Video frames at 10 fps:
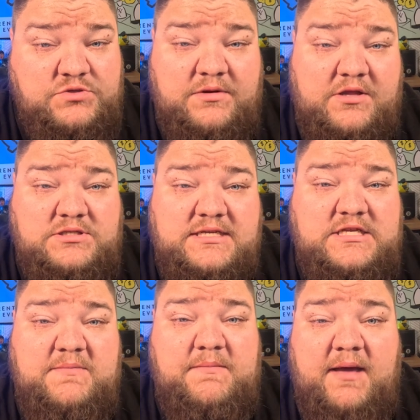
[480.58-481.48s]
just one of those
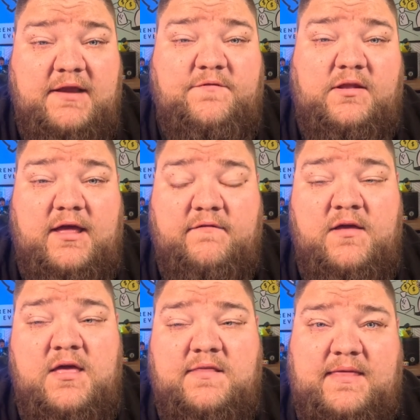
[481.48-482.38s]
things to be mindful of
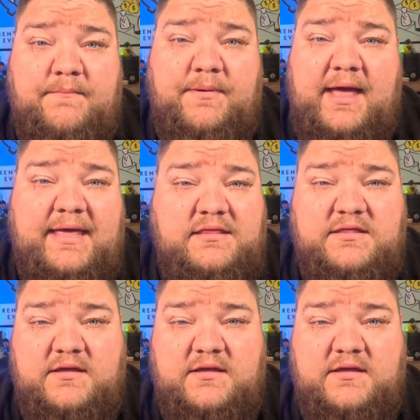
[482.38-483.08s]
that buying